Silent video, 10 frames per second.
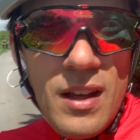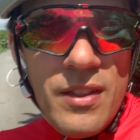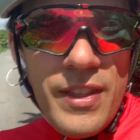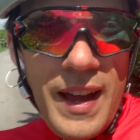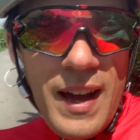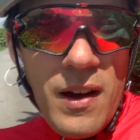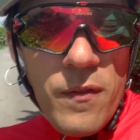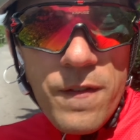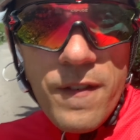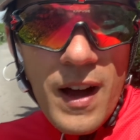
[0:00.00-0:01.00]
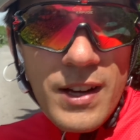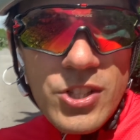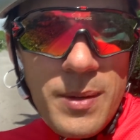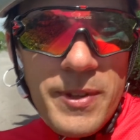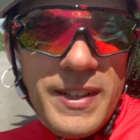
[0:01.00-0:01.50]
They are far
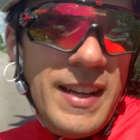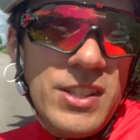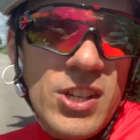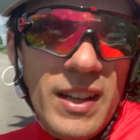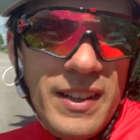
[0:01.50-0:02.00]
cheaper than an energy gel.